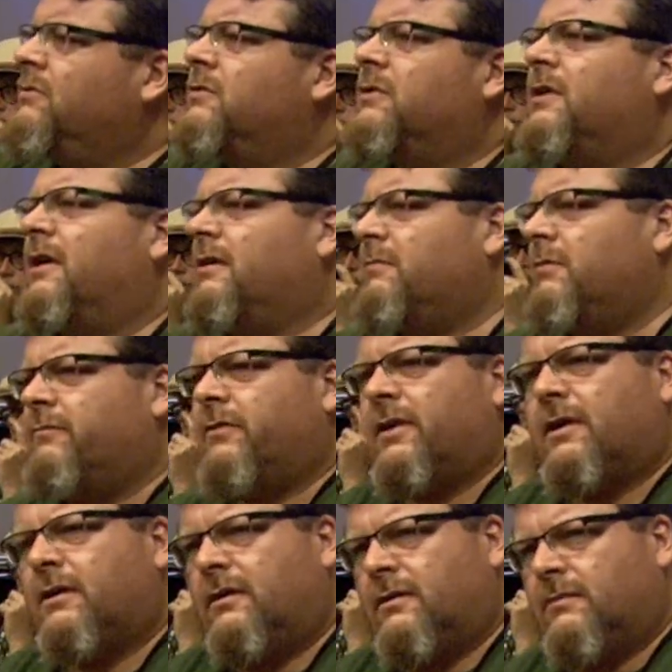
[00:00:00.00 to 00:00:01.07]
I don't remember if I
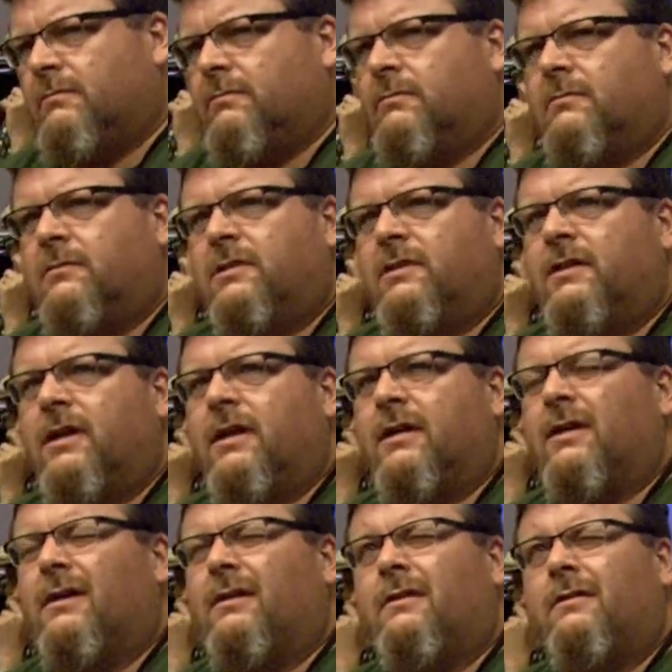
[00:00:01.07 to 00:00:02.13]
call them CIA,
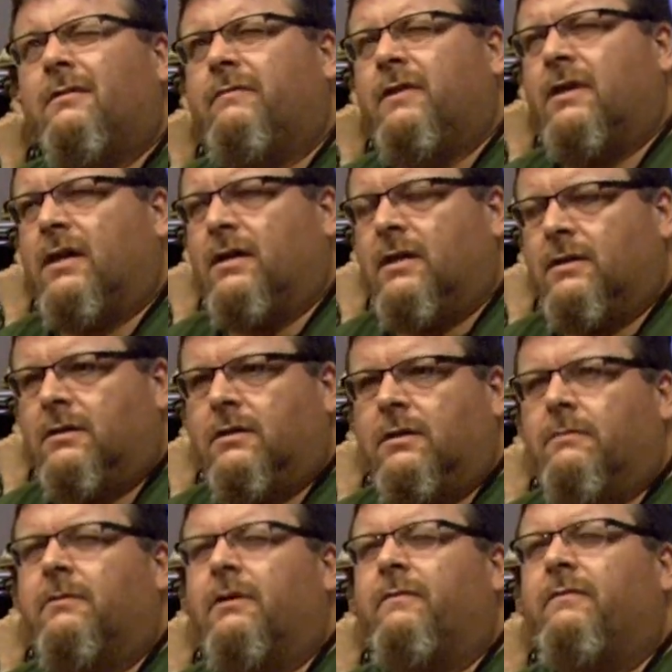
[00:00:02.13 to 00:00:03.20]
I think they're VIA,
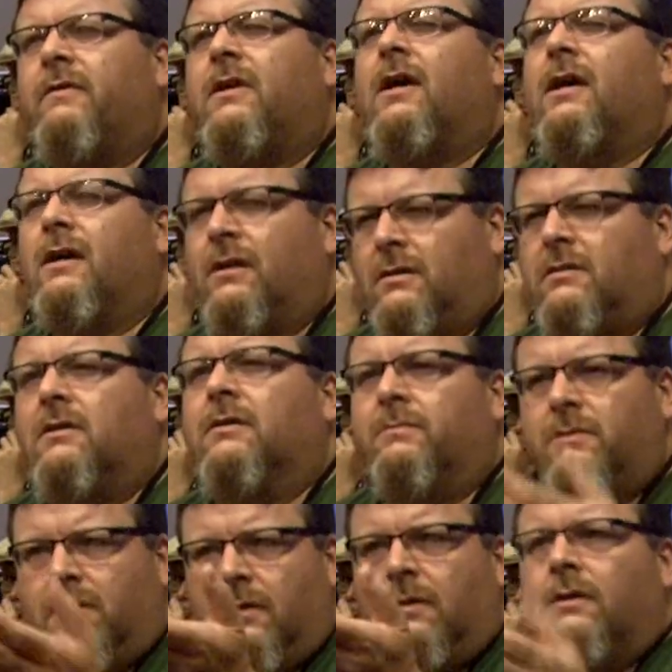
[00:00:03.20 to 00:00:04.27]
VIA They're VIA,
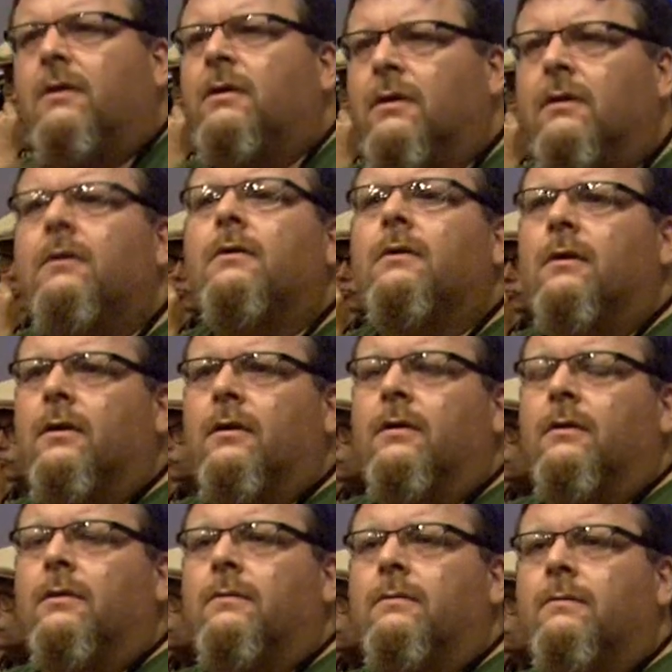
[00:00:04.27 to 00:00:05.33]
chips. The,
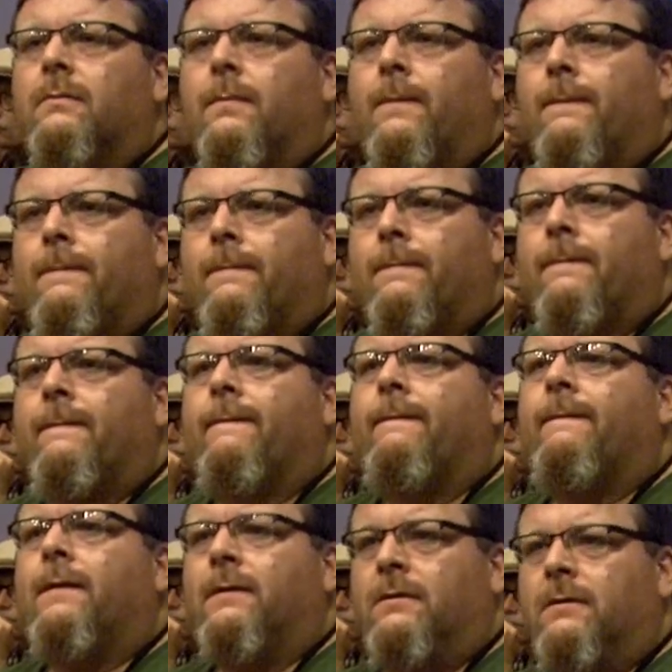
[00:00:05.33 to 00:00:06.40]
the 1541.
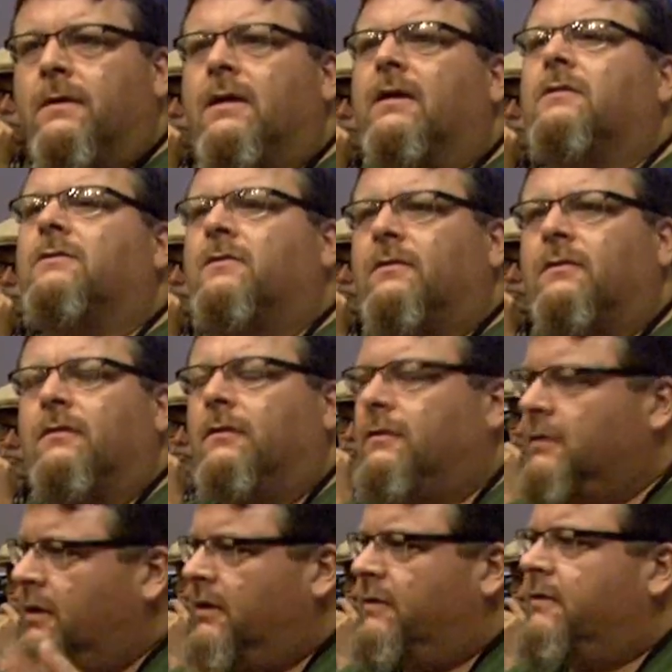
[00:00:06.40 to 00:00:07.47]
Also yes,
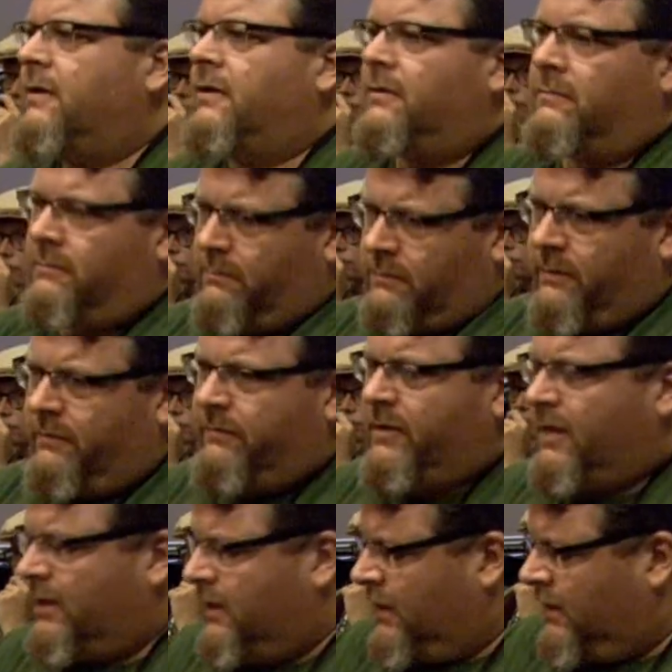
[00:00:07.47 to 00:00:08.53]
they're, they're, they're
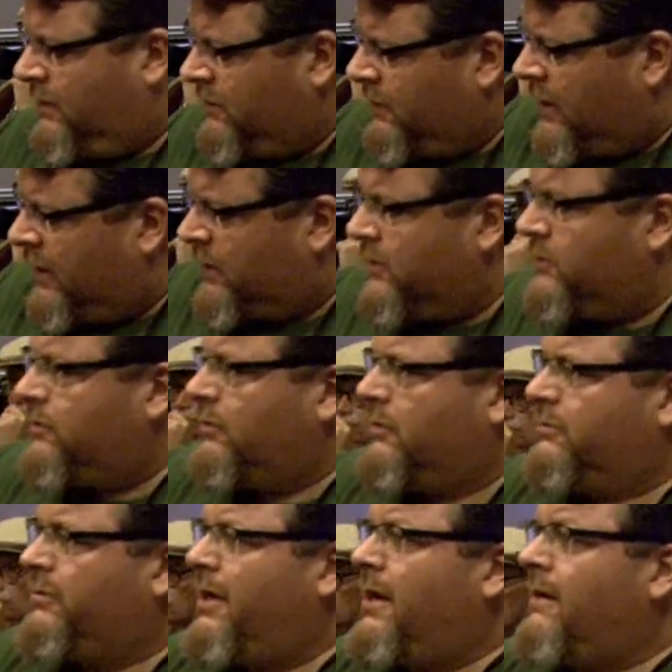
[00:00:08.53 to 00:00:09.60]
VIA uh,
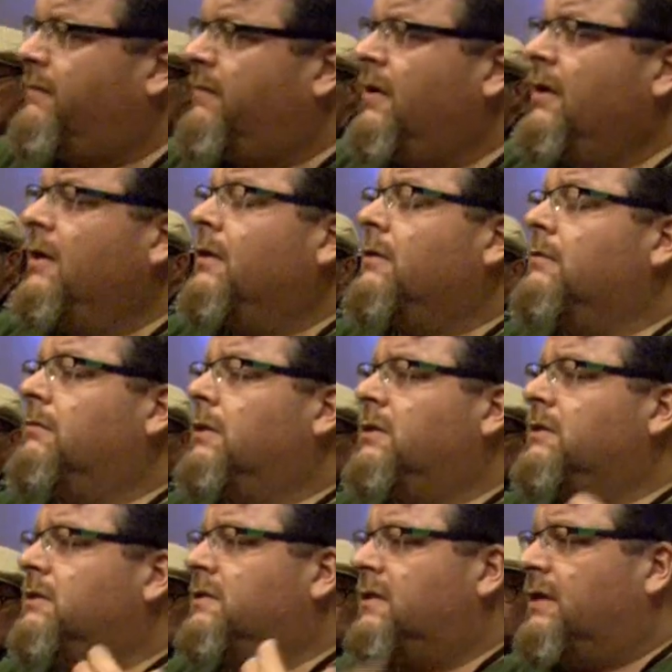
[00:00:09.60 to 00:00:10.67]
controllers. We have the
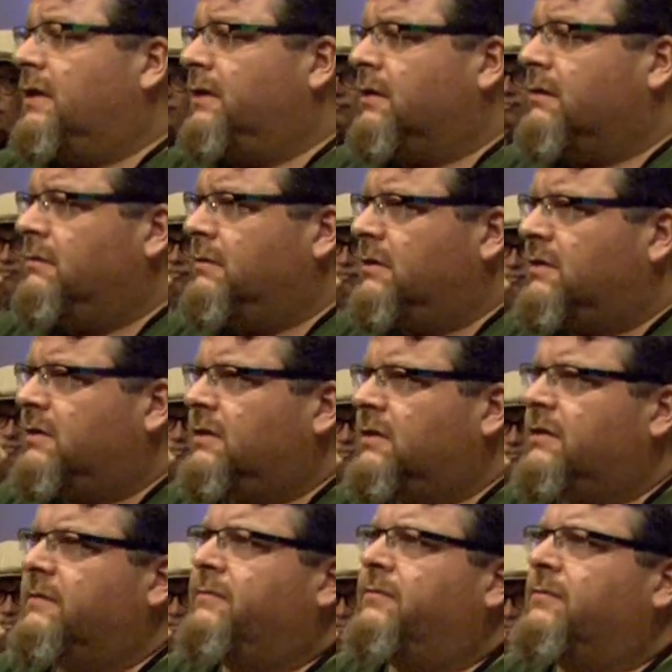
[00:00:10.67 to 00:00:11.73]
ones uh, that go in the
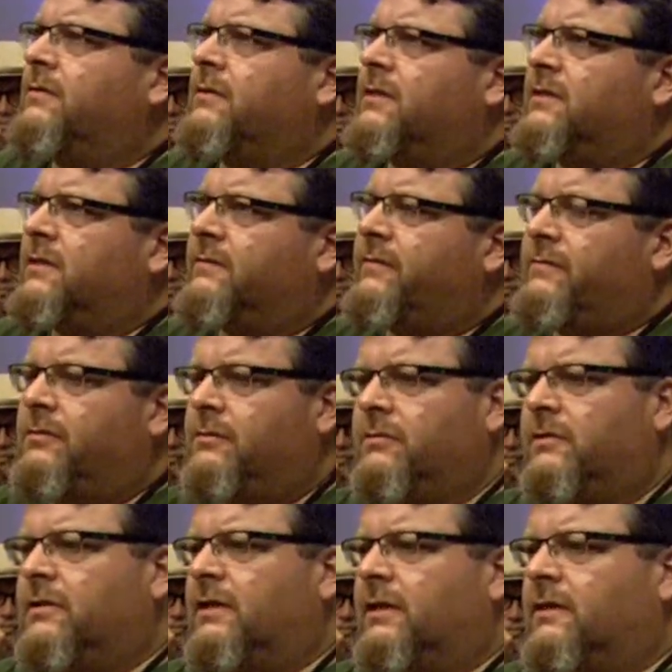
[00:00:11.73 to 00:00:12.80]
64, the
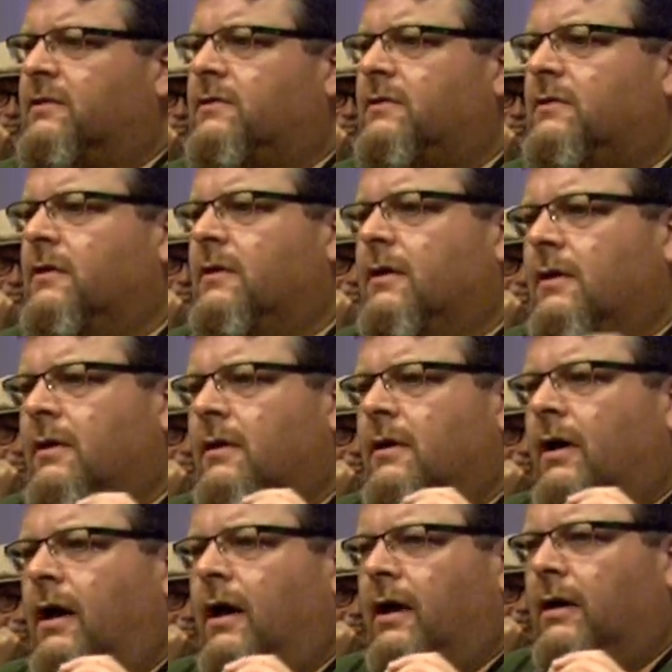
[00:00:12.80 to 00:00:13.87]
6526
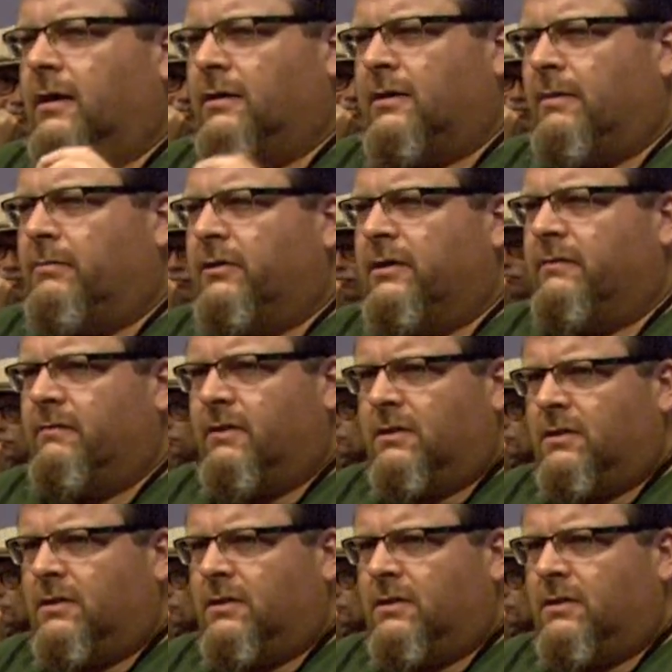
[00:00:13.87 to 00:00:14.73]
uh, is, I believe, the